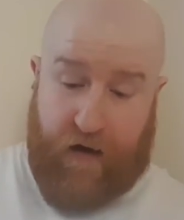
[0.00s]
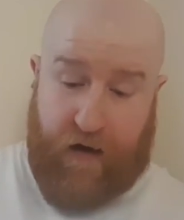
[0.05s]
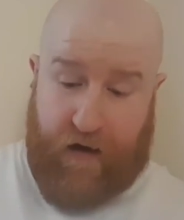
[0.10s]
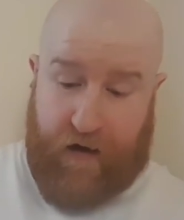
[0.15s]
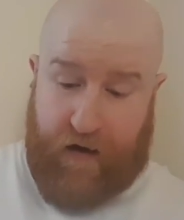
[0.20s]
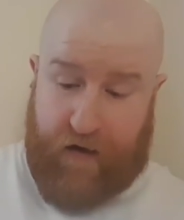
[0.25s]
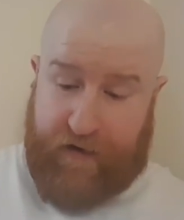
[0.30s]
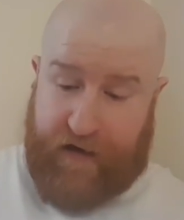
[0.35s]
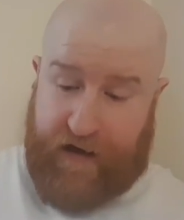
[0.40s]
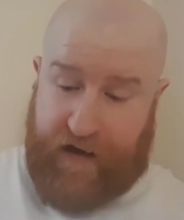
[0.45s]

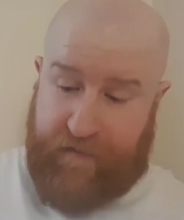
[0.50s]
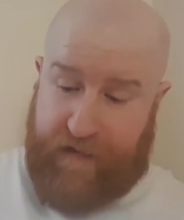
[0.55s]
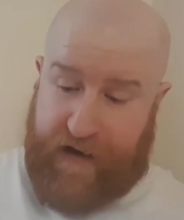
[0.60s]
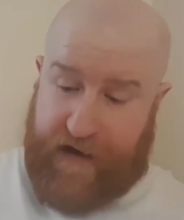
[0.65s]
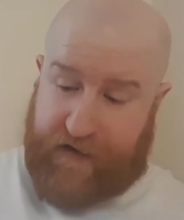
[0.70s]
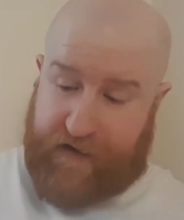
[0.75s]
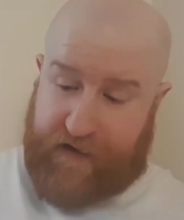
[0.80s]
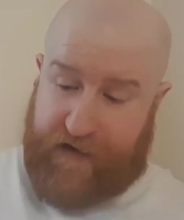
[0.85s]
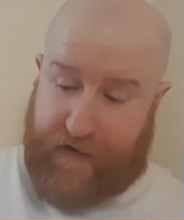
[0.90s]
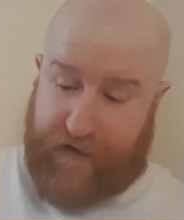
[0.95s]
The
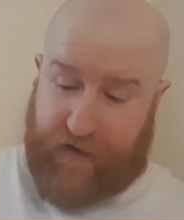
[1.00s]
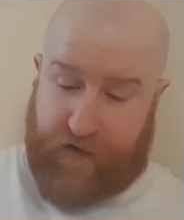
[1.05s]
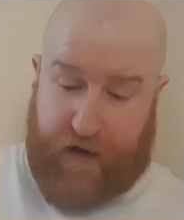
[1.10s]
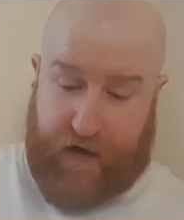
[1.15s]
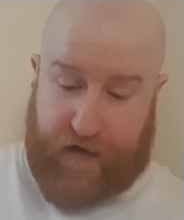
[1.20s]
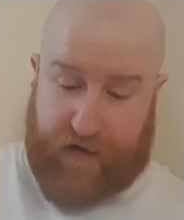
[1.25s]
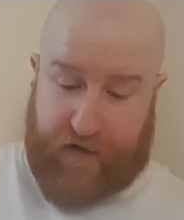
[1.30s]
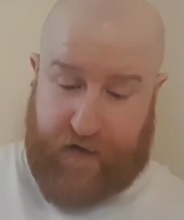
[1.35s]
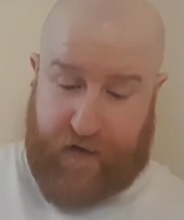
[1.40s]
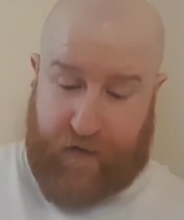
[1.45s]
inmates then
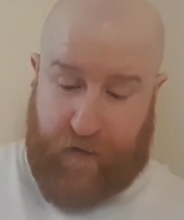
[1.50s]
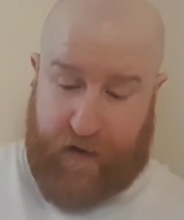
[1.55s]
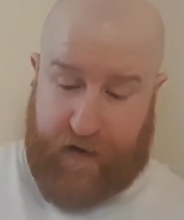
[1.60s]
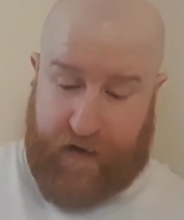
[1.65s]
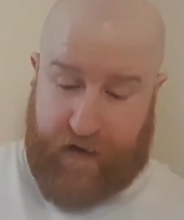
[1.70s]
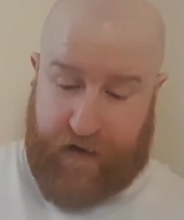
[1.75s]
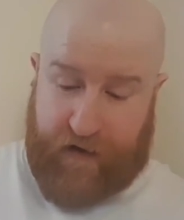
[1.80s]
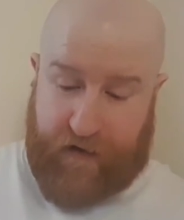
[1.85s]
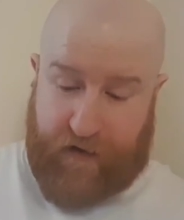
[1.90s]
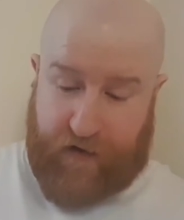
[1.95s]
trashed the
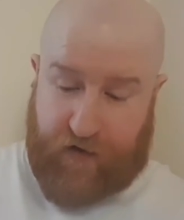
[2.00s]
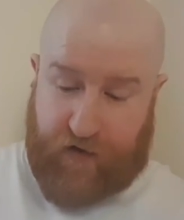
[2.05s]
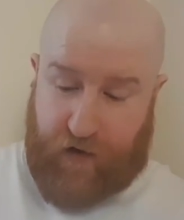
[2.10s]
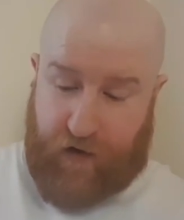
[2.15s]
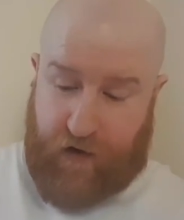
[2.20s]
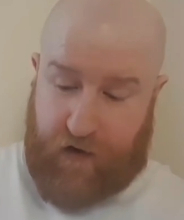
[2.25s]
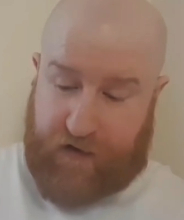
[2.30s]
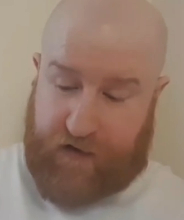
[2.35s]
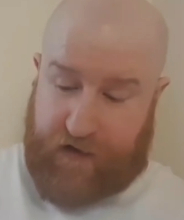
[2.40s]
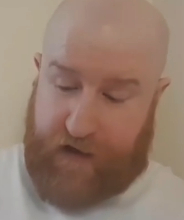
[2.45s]
wing, the
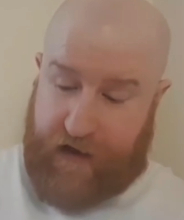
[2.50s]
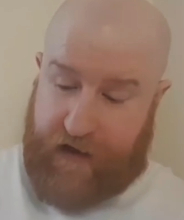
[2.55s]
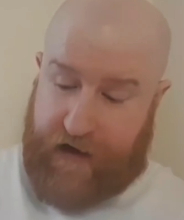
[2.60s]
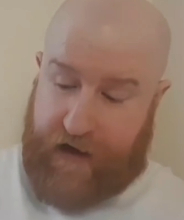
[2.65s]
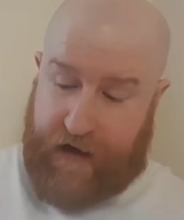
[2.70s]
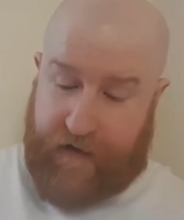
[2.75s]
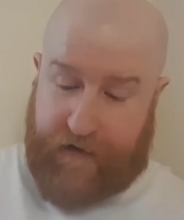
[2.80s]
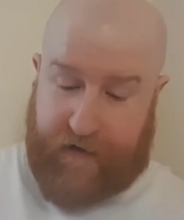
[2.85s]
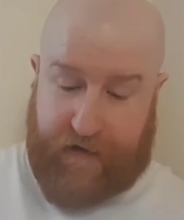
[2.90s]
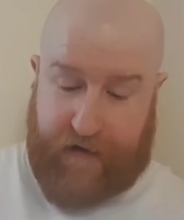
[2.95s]
source said,
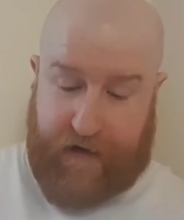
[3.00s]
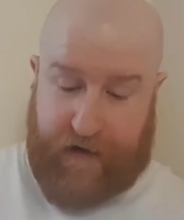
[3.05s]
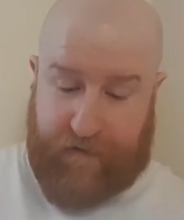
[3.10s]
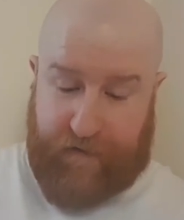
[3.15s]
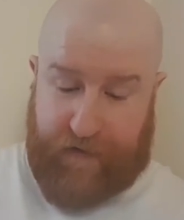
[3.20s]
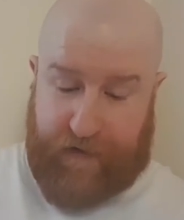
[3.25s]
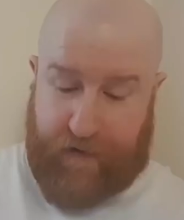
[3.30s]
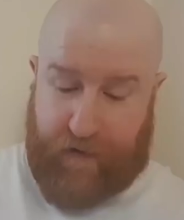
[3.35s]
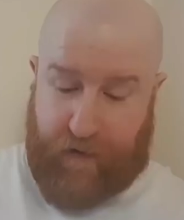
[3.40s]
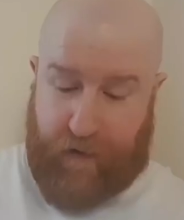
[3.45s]
adding they've
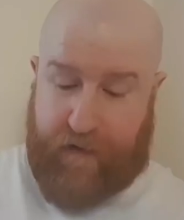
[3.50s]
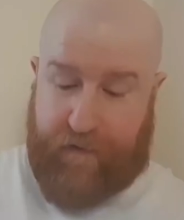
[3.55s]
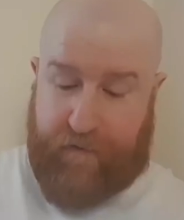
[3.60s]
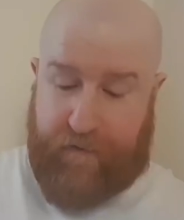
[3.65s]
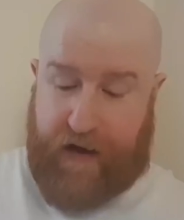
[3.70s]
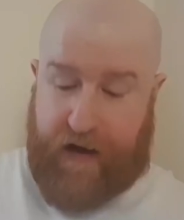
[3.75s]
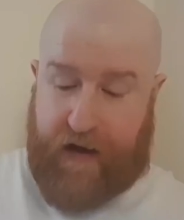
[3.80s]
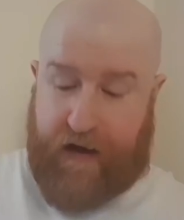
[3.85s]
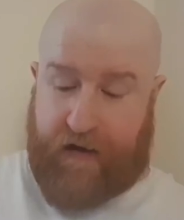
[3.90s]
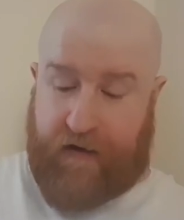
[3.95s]
been throwing
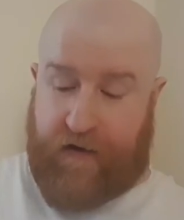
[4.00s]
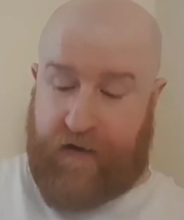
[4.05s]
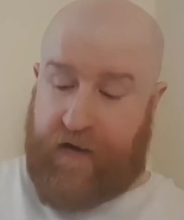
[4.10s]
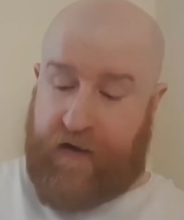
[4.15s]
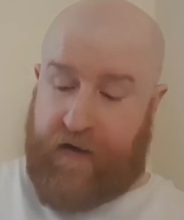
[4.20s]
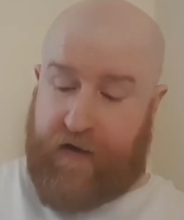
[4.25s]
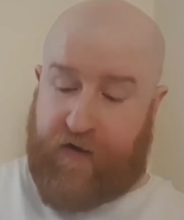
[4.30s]
paint,